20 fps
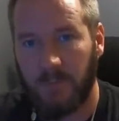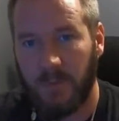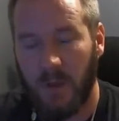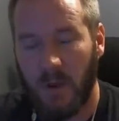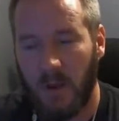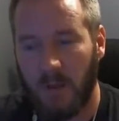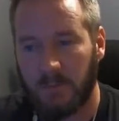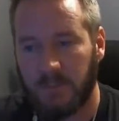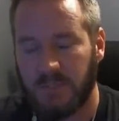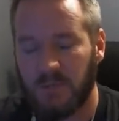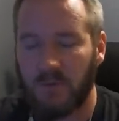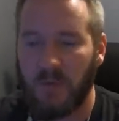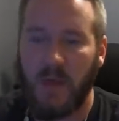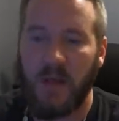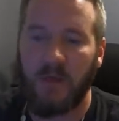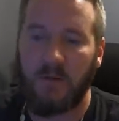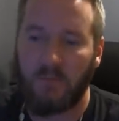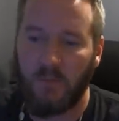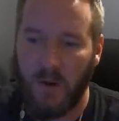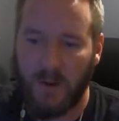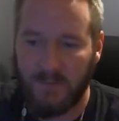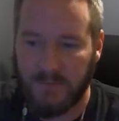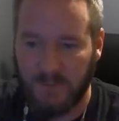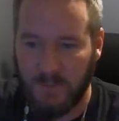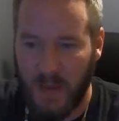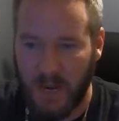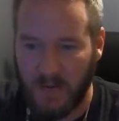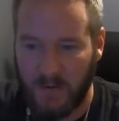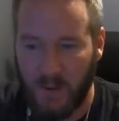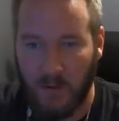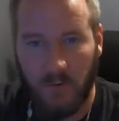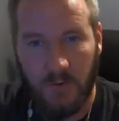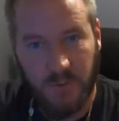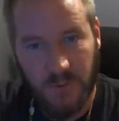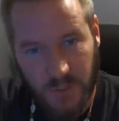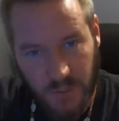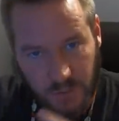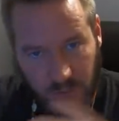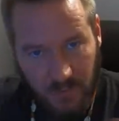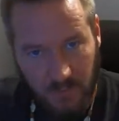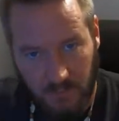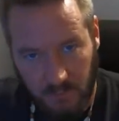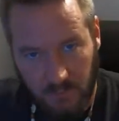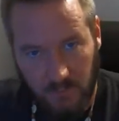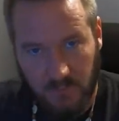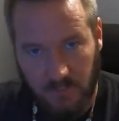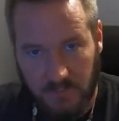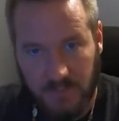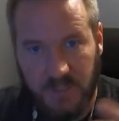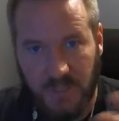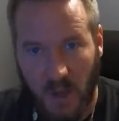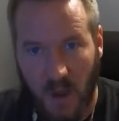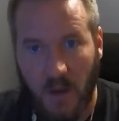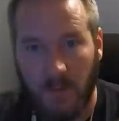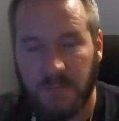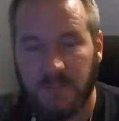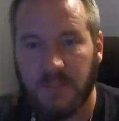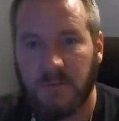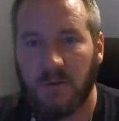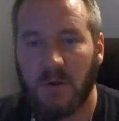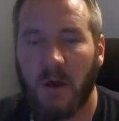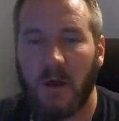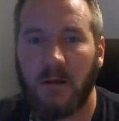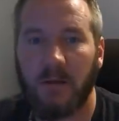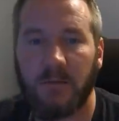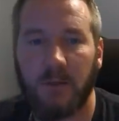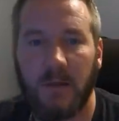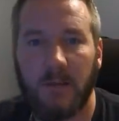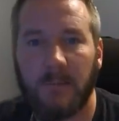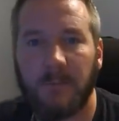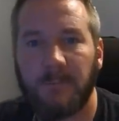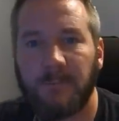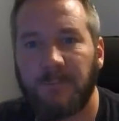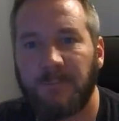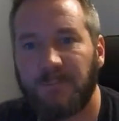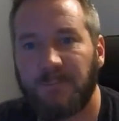um, so that it revs back down and just stops, kind of thing.